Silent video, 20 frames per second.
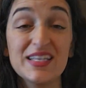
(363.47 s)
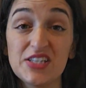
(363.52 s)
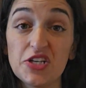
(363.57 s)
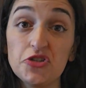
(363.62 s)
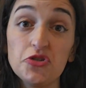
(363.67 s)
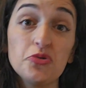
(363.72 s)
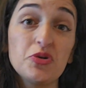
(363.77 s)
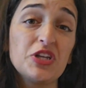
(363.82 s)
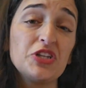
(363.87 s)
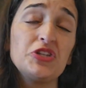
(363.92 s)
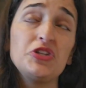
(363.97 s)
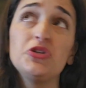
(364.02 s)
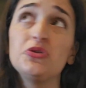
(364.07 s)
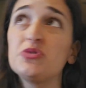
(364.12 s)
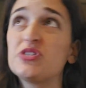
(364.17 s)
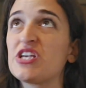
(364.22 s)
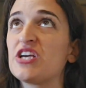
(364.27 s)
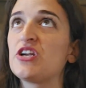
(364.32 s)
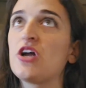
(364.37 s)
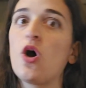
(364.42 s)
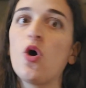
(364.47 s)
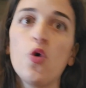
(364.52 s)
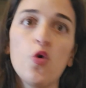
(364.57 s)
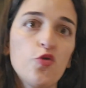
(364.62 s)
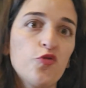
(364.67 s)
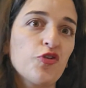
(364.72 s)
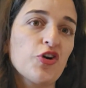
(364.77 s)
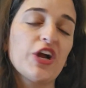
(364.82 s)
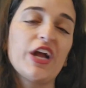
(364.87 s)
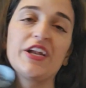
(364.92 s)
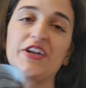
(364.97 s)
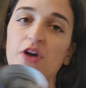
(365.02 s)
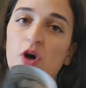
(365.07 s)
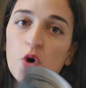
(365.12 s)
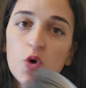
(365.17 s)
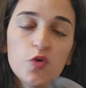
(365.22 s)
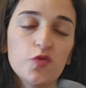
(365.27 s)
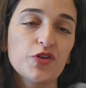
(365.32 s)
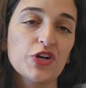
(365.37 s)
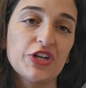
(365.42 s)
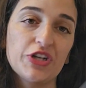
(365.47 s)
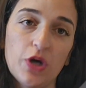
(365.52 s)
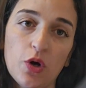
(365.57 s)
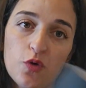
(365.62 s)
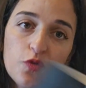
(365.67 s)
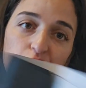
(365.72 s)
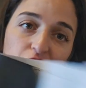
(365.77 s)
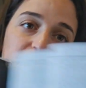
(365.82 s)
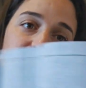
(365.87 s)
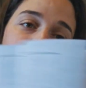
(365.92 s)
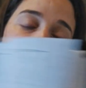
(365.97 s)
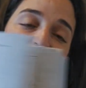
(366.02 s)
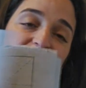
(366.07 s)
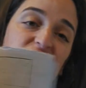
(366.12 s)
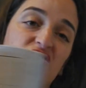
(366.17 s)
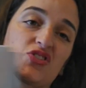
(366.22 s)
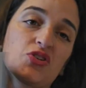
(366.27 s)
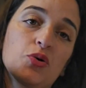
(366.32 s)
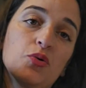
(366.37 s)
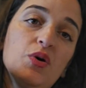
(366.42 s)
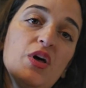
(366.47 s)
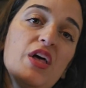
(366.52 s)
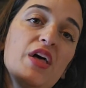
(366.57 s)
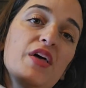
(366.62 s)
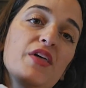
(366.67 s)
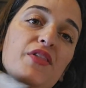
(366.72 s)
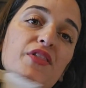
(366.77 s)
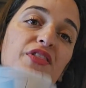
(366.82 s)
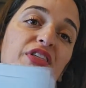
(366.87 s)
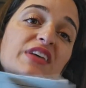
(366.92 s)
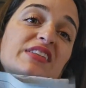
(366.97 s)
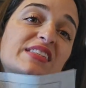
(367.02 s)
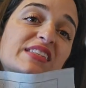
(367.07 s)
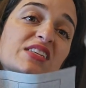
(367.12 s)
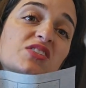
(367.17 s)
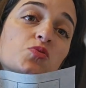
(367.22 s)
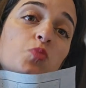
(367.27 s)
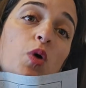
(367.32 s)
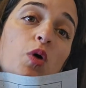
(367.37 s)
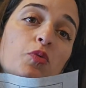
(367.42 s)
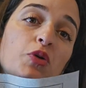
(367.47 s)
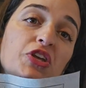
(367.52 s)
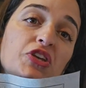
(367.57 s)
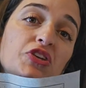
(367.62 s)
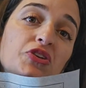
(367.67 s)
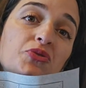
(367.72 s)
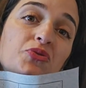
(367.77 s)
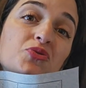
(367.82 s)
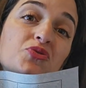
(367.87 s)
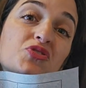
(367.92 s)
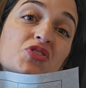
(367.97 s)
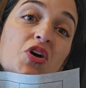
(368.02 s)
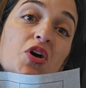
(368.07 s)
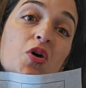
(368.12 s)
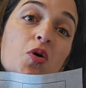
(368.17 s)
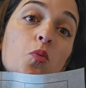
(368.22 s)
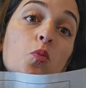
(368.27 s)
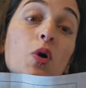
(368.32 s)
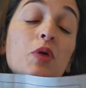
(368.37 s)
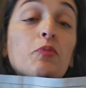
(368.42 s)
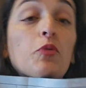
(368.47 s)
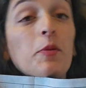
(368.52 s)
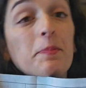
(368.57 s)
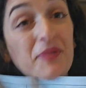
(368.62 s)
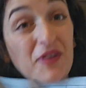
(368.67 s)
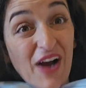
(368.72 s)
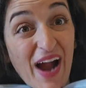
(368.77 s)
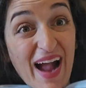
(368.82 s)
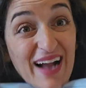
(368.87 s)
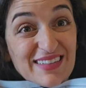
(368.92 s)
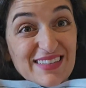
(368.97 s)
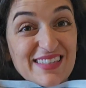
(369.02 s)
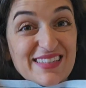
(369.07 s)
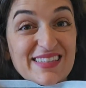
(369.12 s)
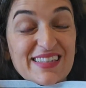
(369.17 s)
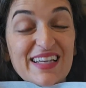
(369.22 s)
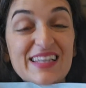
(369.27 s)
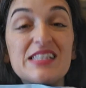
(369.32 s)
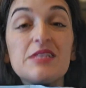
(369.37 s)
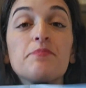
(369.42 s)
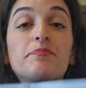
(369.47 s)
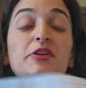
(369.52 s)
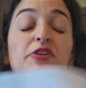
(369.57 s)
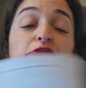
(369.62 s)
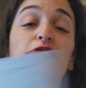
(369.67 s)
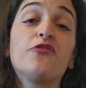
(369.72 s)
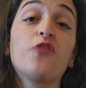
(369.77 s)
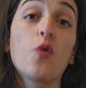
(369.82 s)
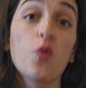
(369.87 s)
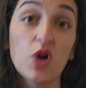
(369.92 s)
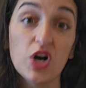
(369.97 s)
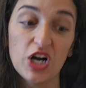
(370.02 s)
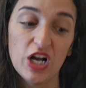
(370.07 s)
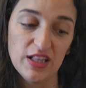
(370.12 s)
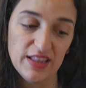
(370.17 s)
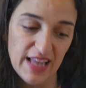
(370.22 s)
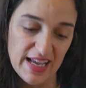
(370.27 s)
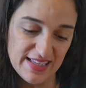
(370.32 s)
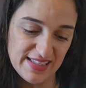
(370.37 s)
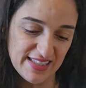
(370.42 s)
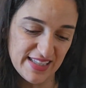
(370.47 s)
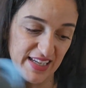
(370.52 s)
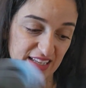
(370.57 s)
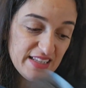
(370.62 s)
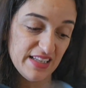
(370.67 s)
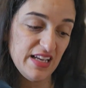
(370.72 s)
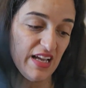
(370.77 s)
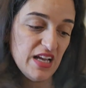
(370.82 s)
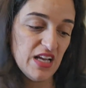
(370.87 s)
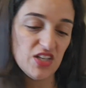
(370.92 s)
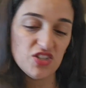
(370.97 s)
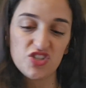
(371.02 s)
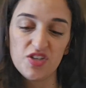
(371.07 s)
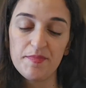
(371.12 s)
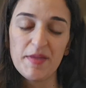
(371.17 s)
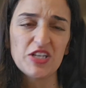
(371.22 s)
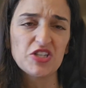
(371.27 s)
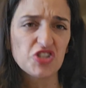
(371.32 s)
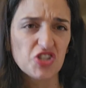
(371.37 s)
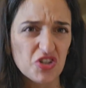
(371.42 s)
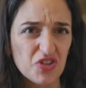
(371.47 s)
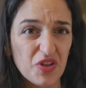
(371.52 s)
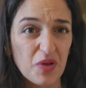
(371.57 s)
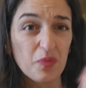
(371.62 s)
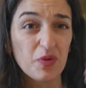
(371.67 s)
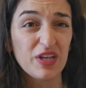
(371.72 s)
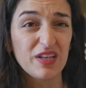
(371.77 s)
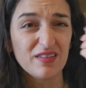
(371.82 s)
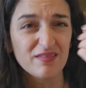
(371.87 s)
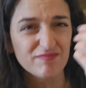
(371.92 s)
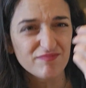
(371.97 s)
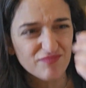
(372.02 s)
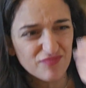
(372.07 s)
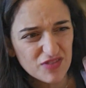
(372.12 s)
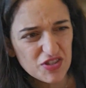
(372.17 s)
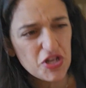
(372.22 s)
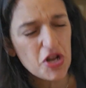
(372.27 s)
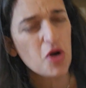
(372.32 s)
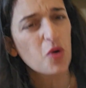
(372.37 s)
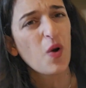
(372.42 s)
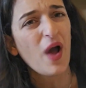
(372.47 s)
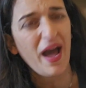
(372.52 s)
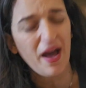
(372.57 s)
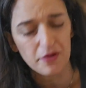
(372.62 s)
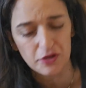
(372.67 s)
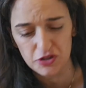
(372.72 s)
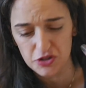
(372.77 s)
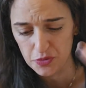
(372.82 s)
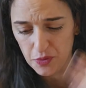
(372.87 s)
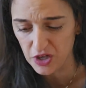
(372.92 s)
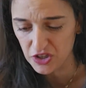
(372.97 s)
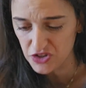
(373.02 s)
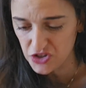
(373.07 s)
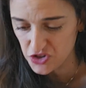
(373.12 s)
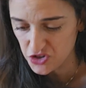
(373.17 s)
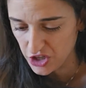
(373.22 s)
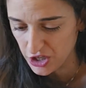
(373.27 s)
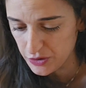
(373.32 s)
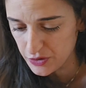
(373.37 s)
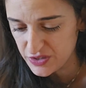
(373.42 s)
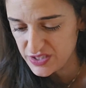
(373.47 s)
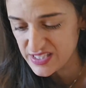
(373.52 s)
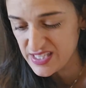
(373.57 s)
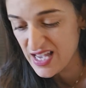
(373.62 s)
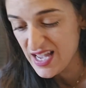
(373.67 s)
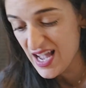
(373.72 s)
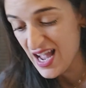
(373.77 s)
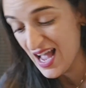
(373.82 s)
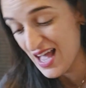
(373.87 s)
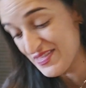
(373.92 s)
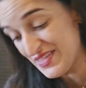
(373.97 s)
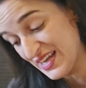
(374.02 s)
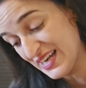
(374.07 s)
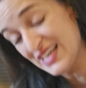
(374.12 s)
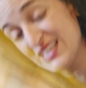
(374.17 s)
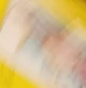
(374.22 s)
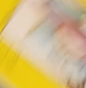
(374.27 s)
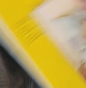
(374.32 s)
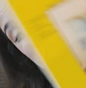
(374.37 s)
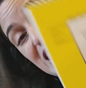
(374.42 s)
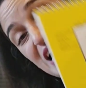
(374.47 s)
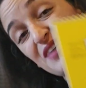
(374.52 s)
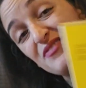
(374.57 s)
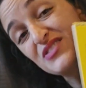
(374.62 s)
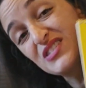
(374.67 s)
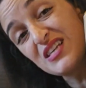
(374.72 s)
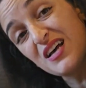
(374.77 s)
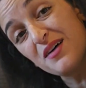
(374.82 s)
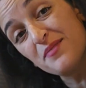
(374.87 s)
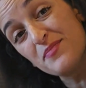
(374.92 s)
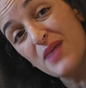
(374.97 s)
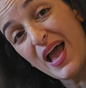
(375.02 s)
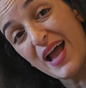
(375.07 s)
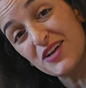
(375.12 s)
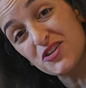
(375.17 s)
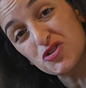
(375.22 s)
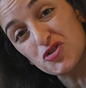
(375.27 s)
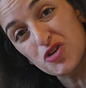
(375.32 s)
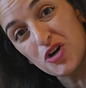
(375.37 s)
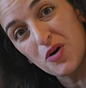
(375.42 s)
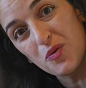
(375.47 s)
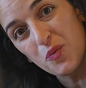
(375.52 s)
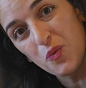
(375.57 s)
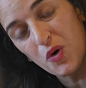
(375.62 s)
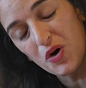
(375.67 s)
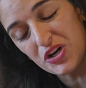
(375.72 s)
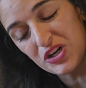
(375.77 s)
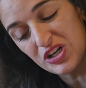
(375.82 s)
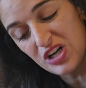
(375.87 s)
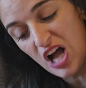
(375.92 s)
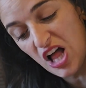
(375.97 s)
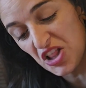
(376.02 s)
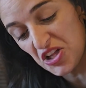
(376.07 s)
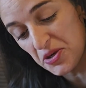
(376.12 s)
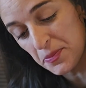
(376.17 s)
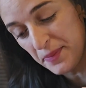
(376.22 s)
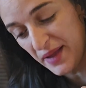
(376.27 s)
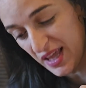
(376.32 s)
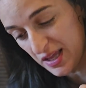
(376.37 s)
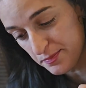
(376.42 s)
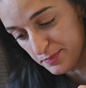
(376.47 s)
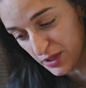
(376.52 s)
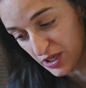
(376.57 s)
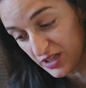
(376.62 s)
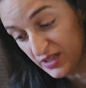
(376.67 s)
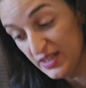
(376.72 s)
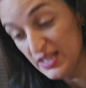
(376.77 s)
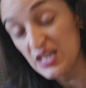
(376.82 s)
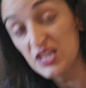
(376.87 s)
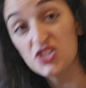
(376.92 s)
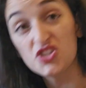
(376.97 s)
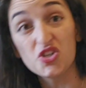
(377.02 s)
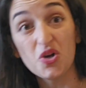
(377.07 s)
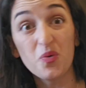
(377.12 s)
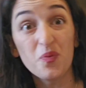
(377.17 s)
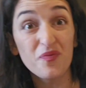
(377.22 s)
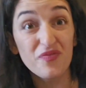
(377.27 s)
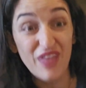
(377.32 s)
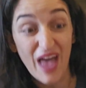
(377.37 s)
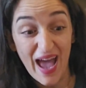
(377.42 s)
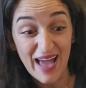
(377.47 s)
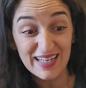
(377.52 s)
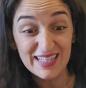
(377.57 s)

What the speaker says: and you can use it over and over and over again. So this is what we use when we're practicing before a lesson to make sure that we know how to do our strokes. And then I just have some extra watercolor paper. So that